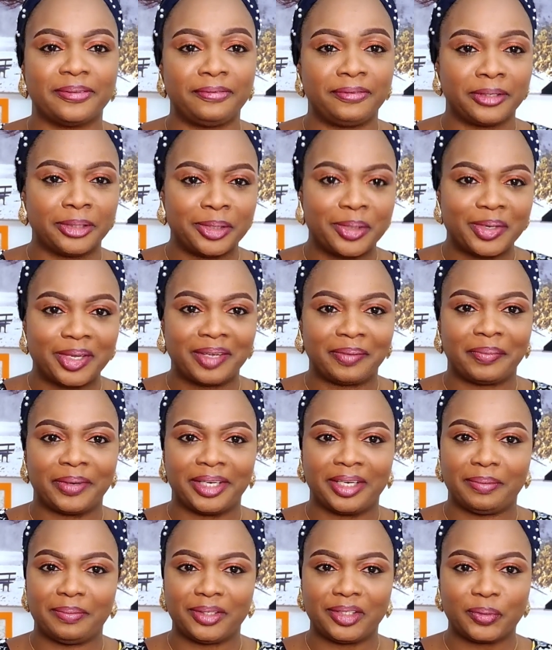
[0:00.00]
If you're new here, my
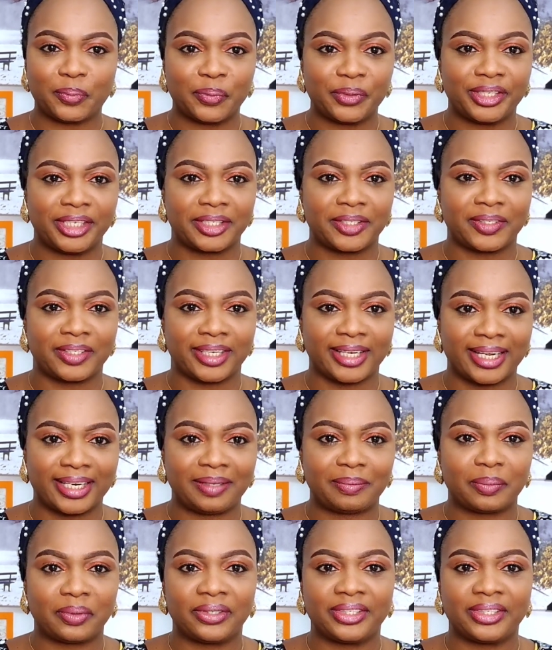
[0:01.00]
name is Bridget Oladipo.